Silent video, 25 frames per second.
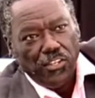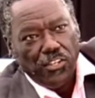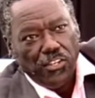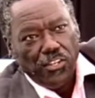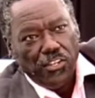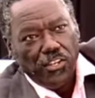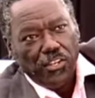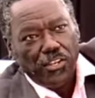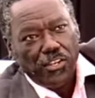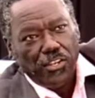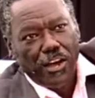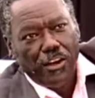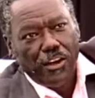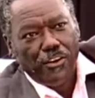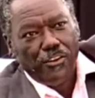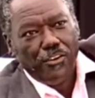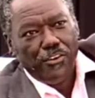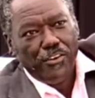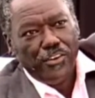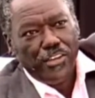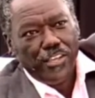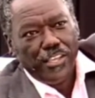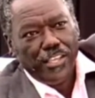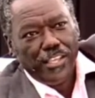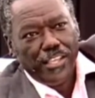Now,
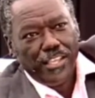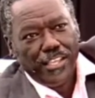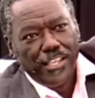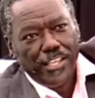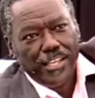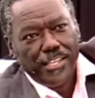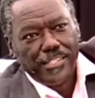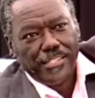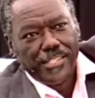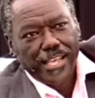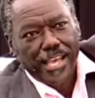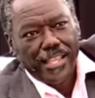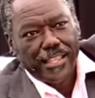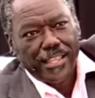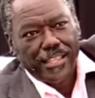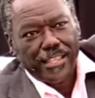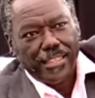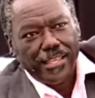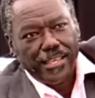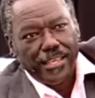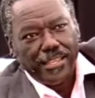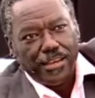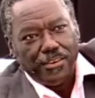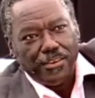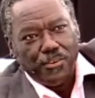here's the other
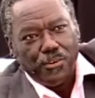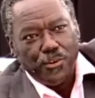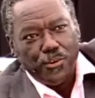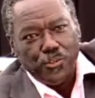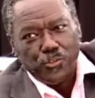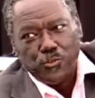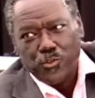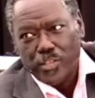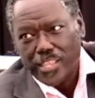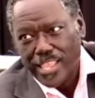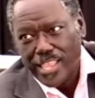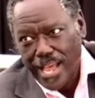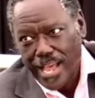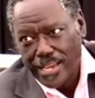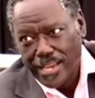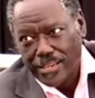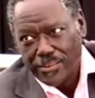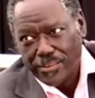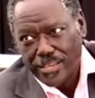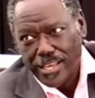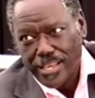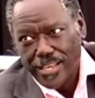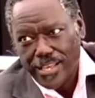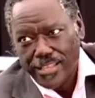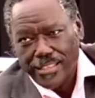thing that goes with that, okay?